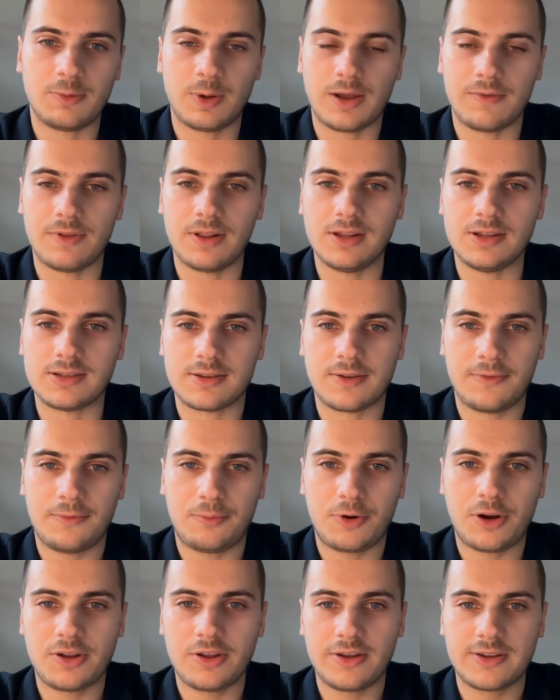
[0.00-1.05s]
we have a list of
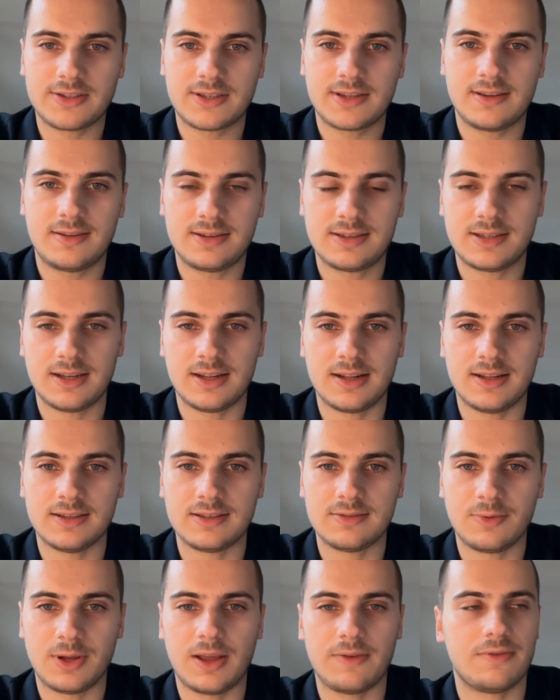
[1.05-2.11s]
products. Sales,
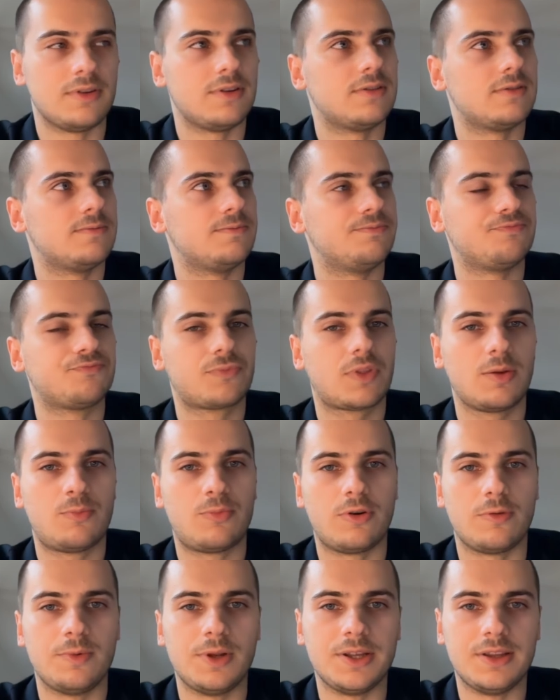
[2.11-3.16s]
we have
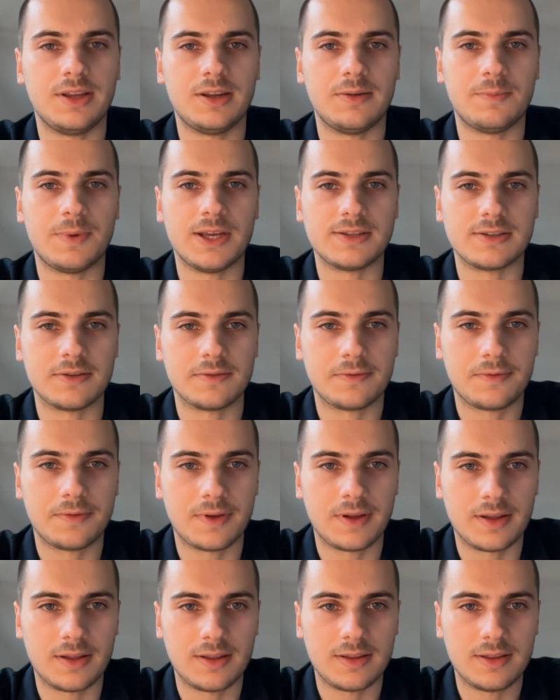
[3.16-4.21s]
probably a database of
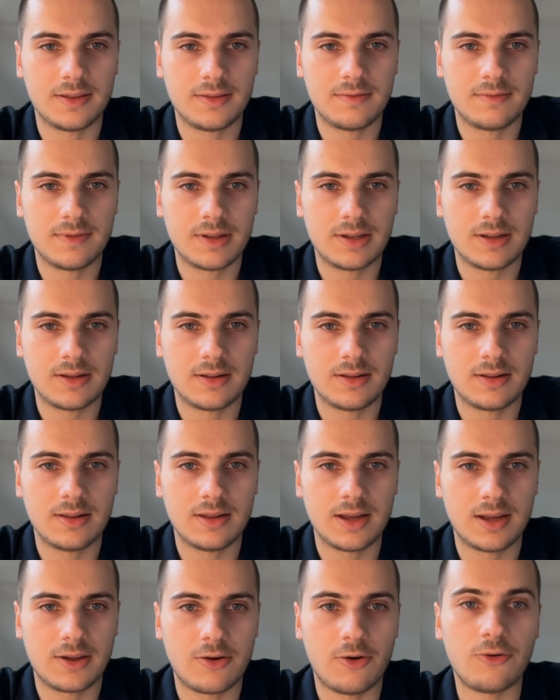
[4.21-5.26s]

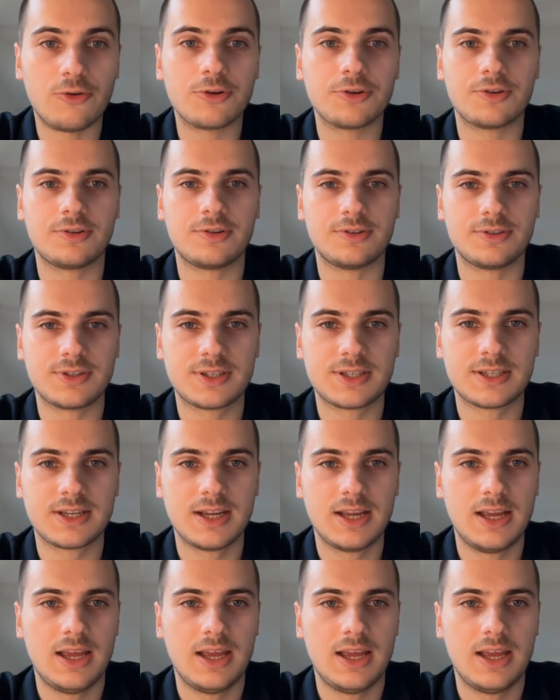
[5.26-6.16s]
like orders.